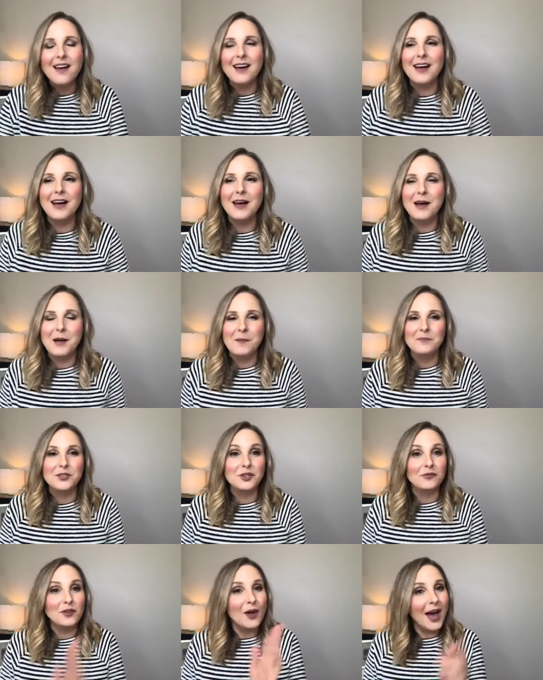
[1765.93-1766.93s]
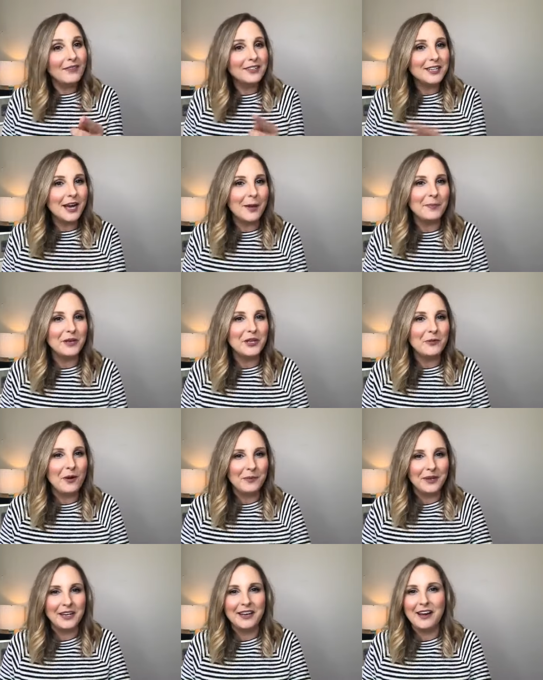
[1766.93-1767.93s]
So if you have a topic you
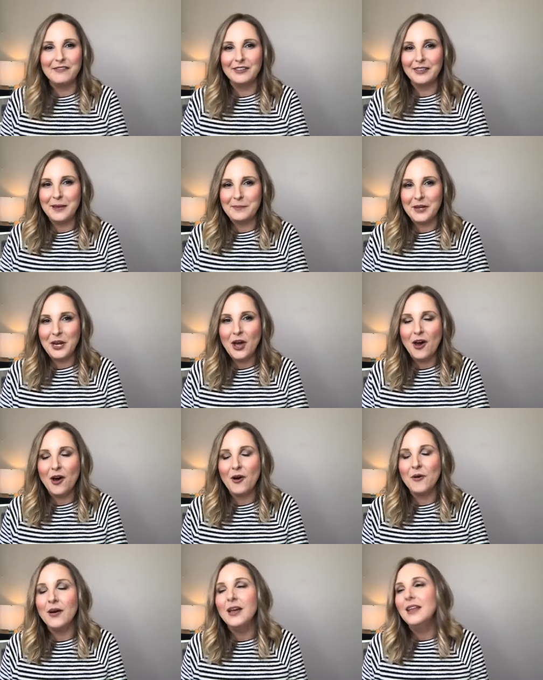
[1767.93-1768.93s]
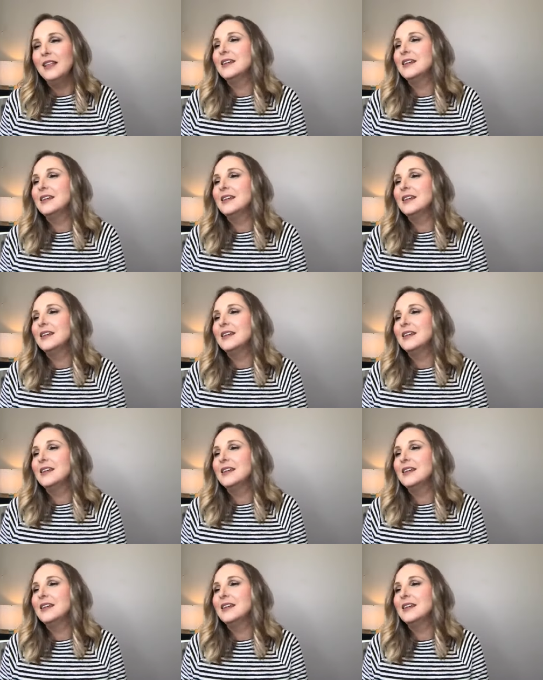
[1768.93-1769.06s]
want me to cover, let me know.